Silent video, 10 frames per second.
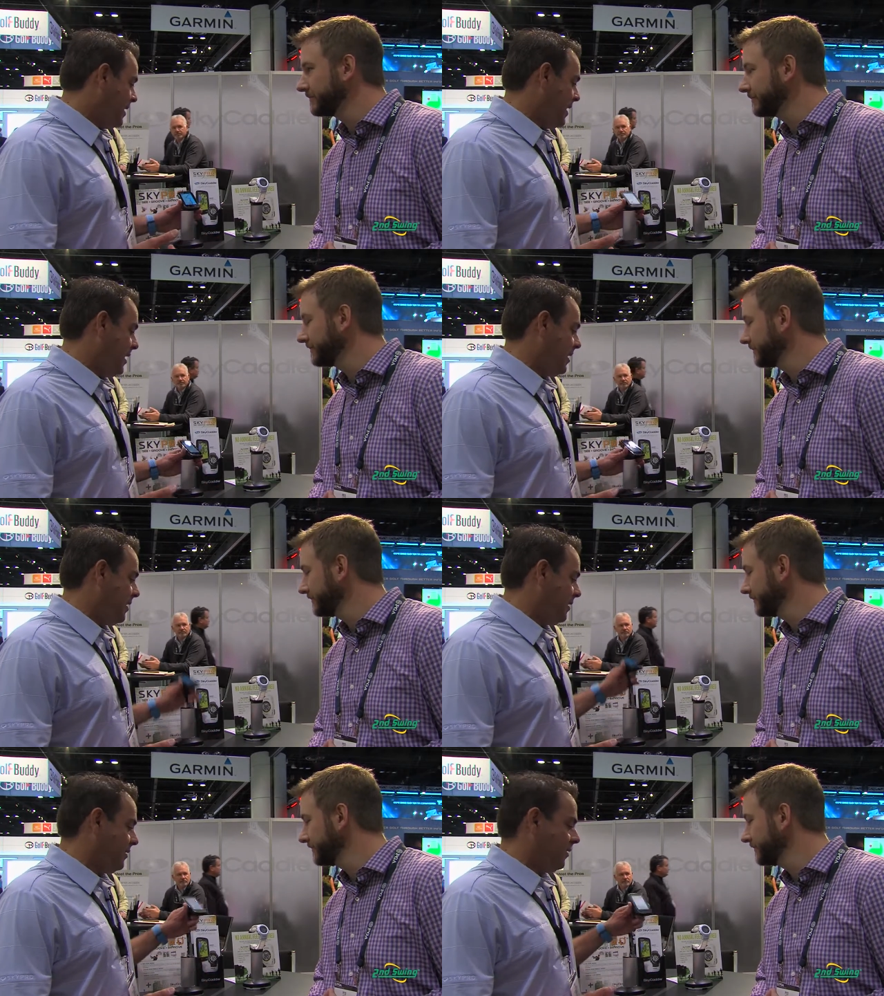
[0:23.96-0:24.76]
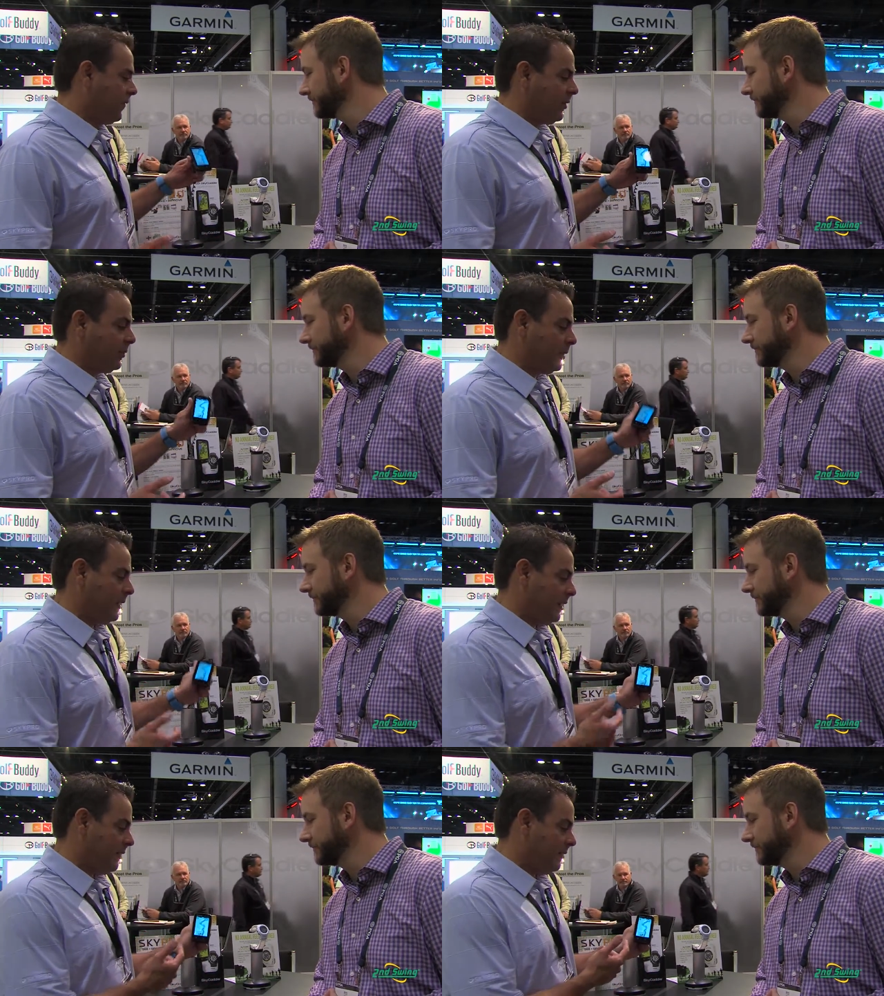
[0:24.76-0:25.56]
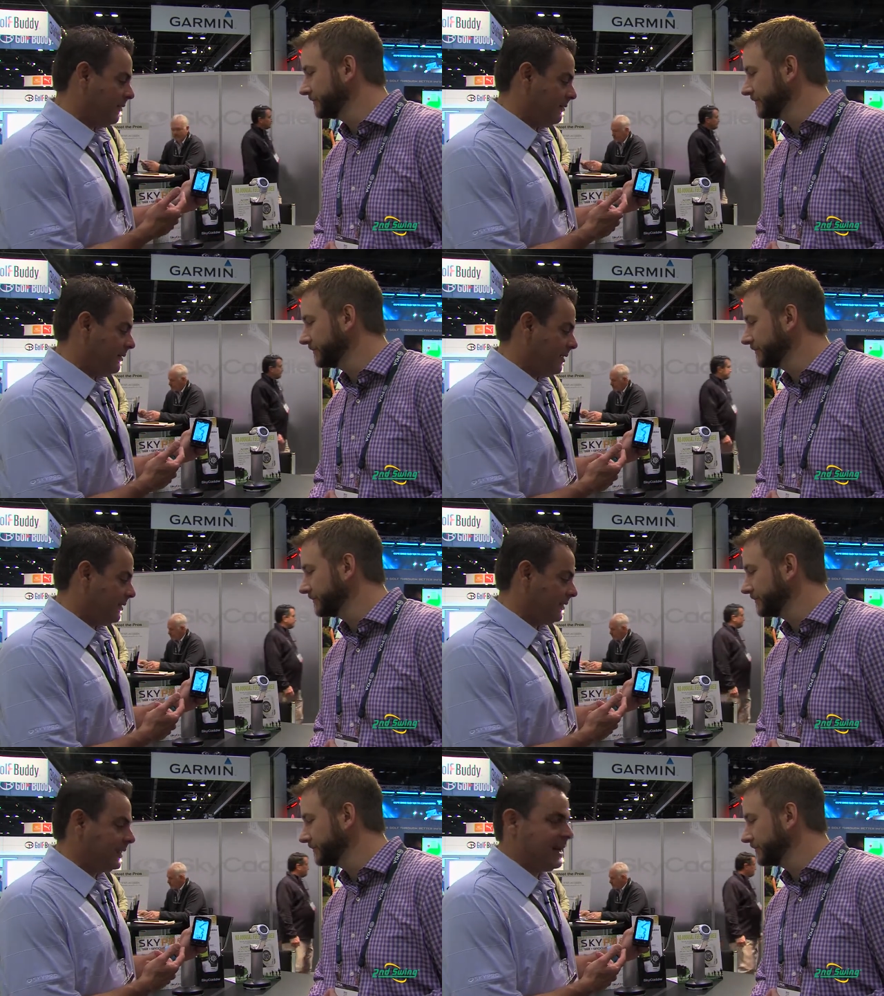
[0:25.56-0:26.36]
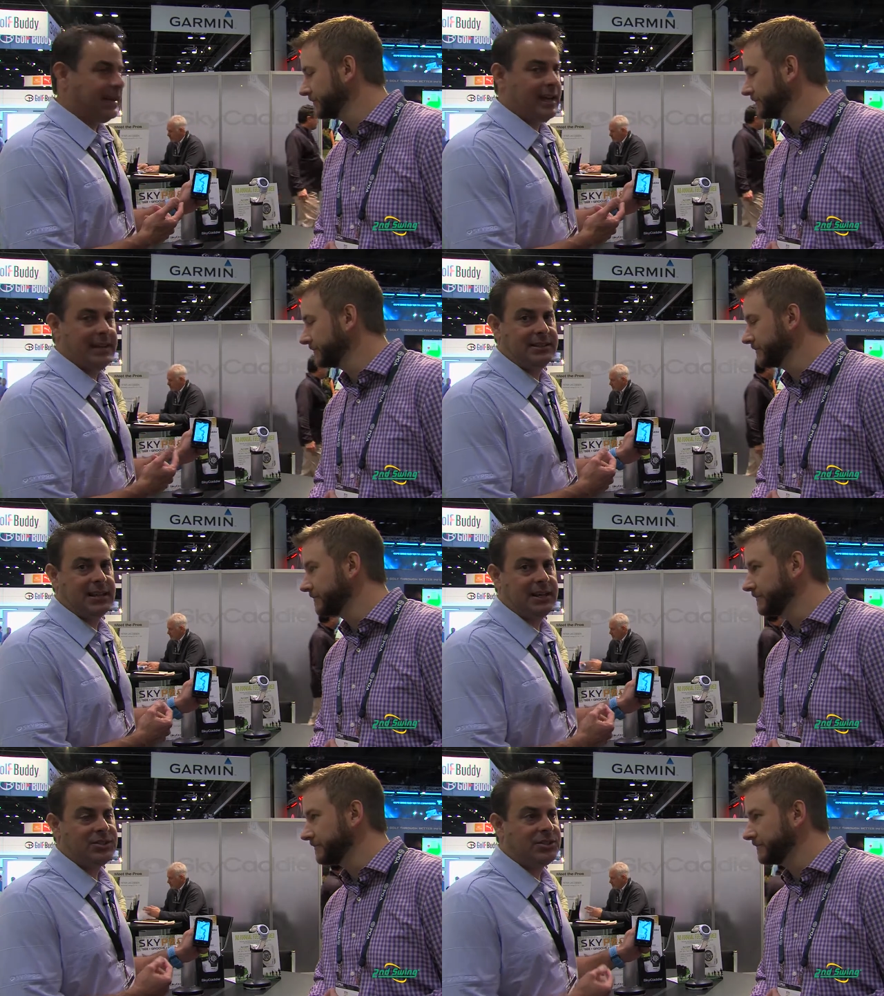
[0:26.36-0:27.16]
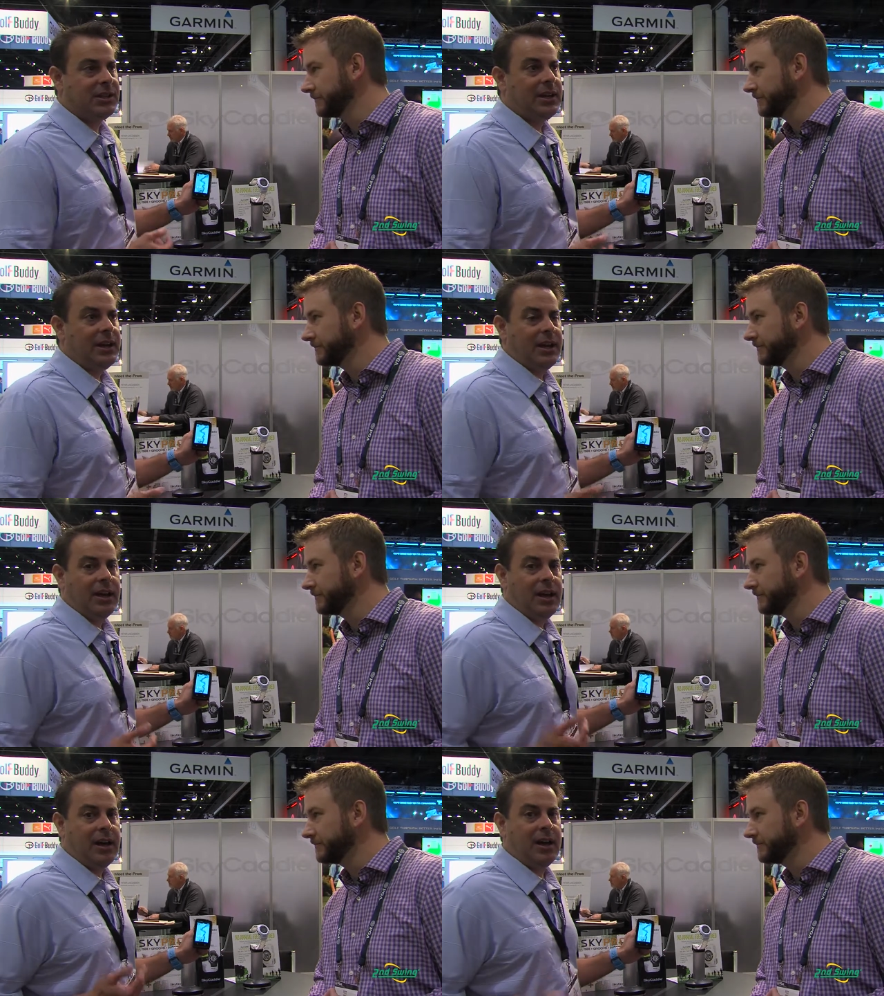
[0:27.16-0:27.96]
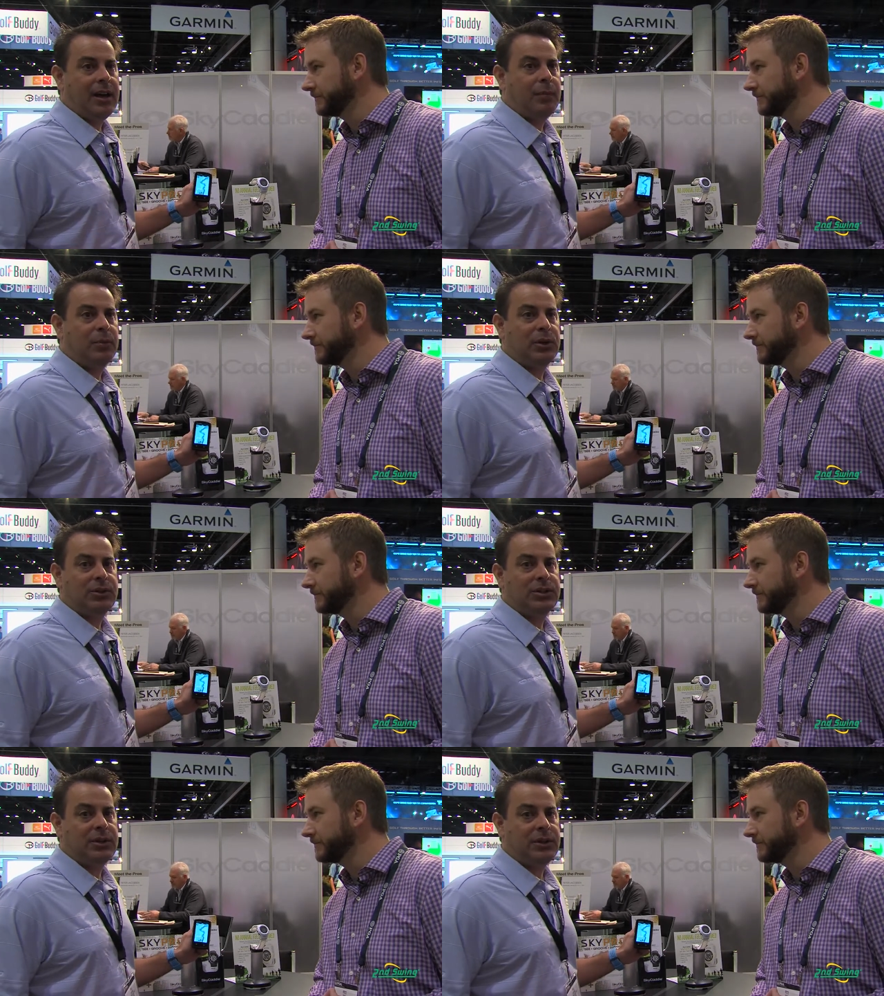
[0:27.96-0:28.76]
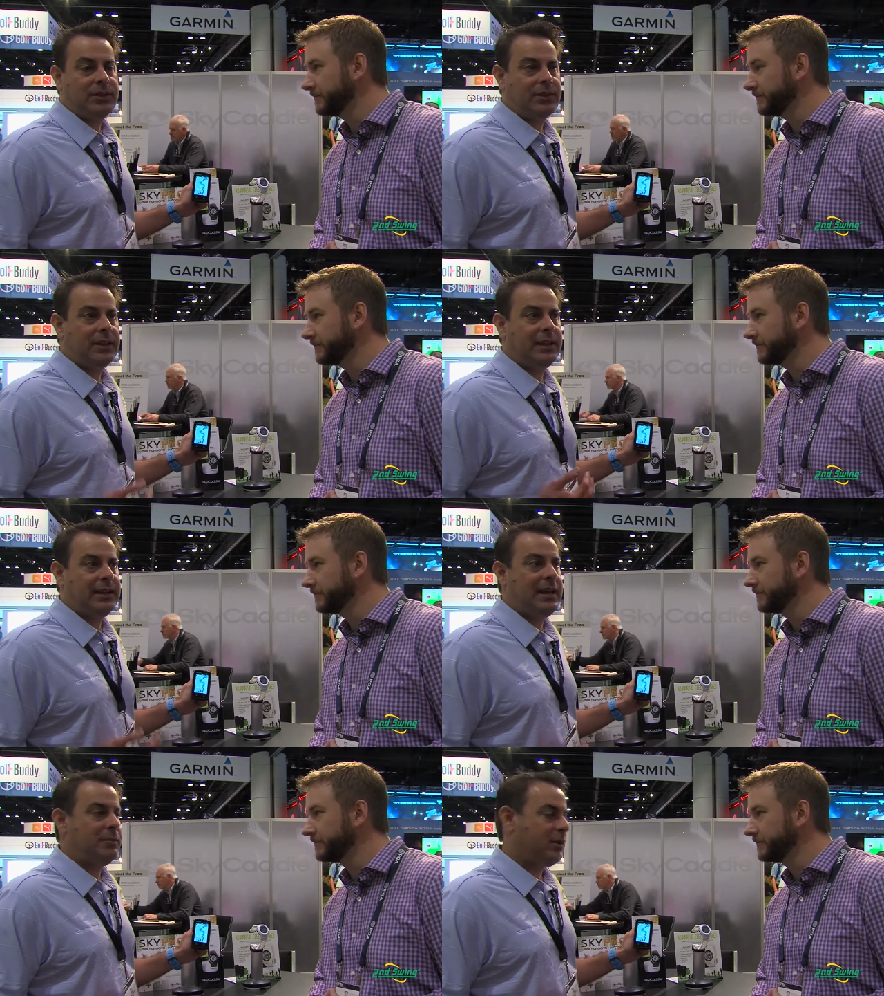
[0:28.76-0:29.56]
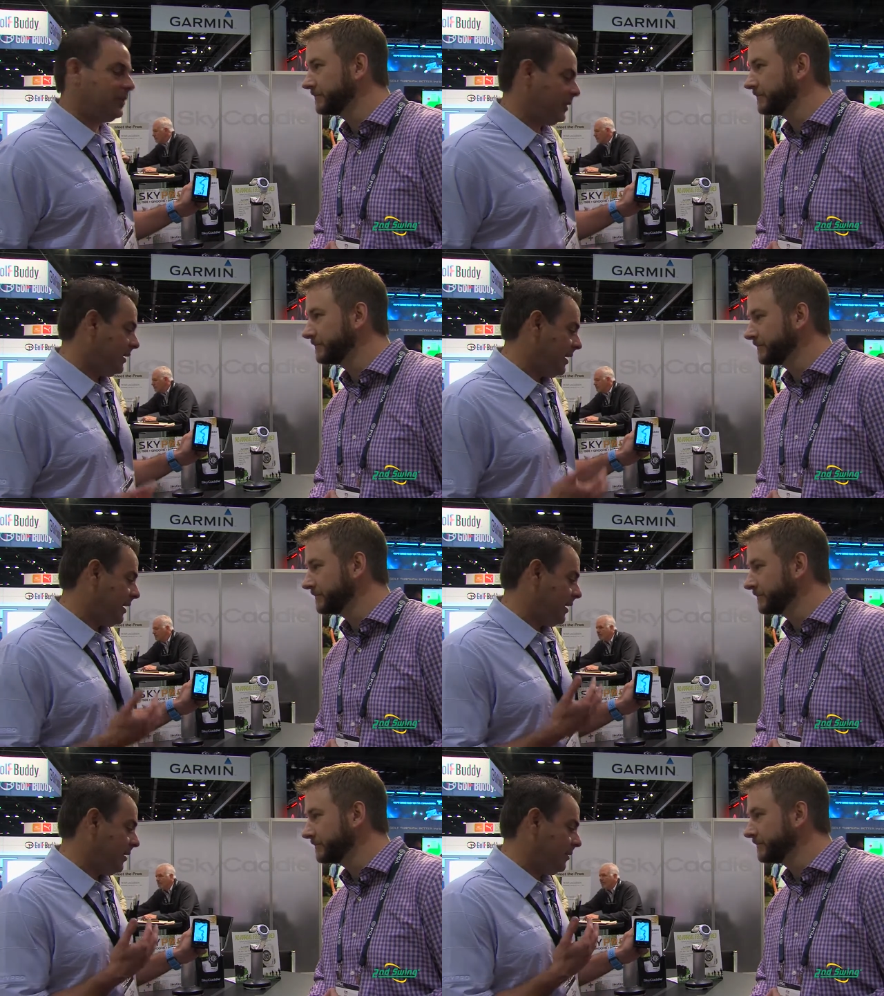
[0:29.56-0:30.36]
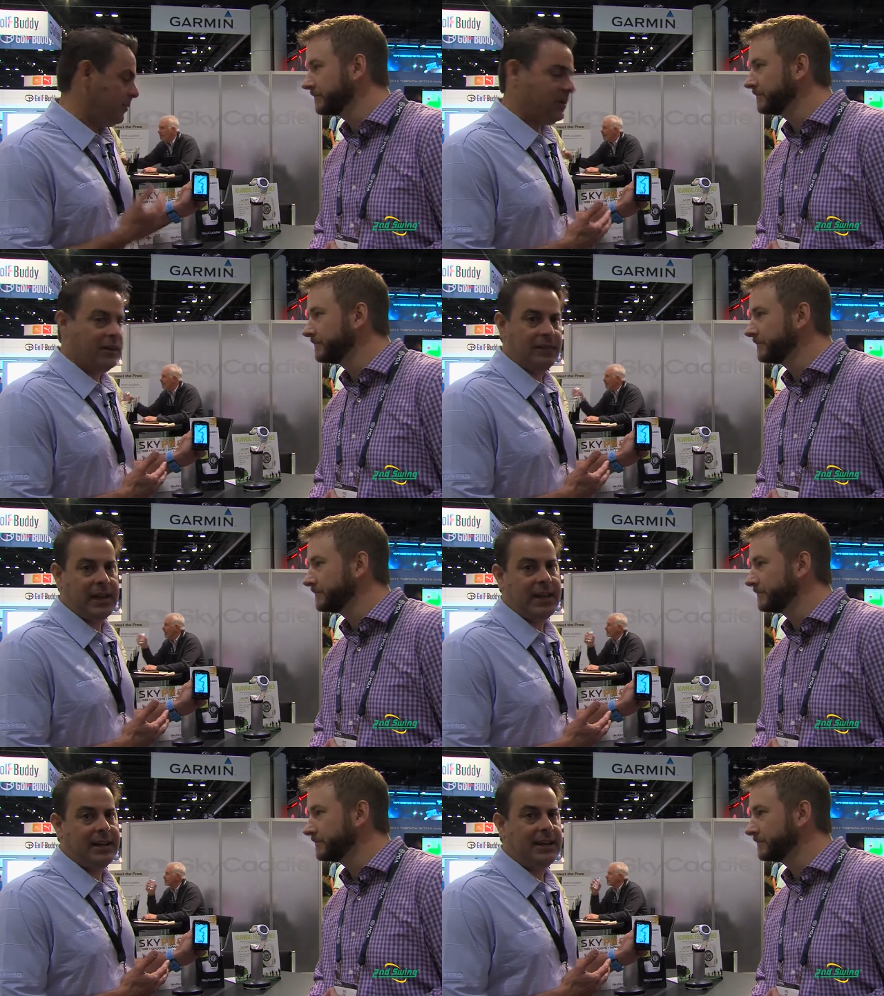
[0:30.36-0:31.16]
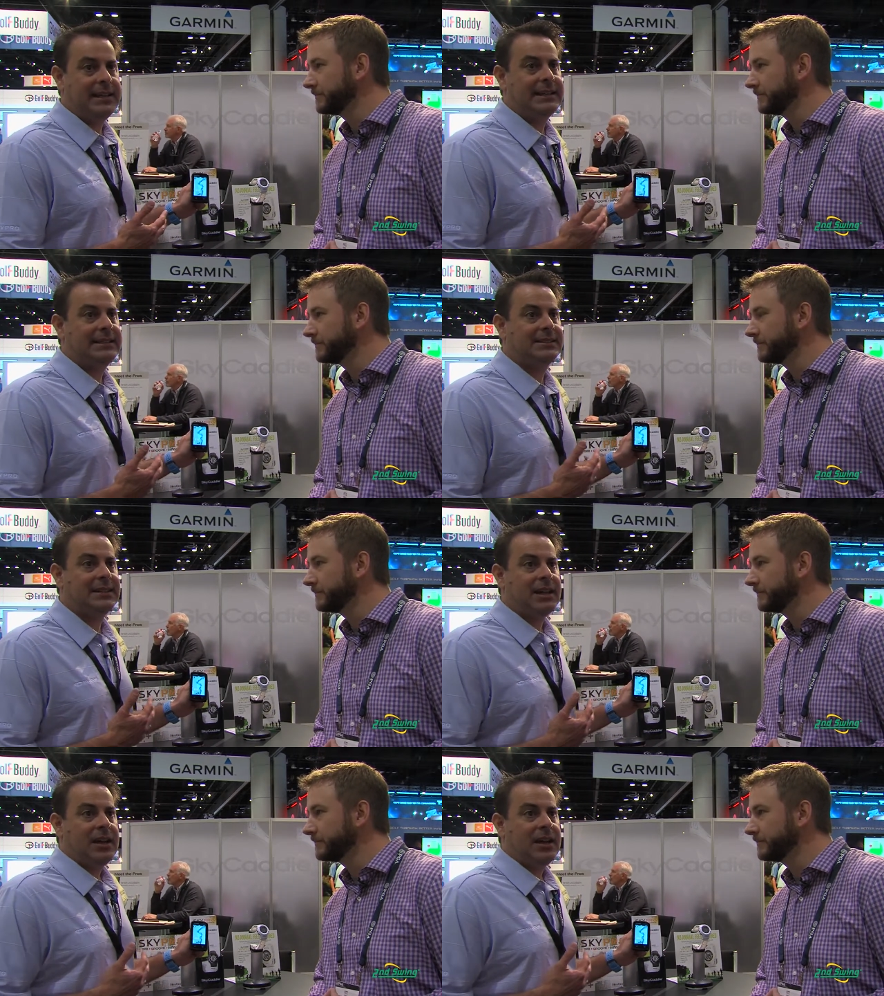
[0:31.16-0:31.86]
Speaker 1: and our first one here, the SkyCaddie Touch, uh, Bluetooth enabled, and the beauty of that is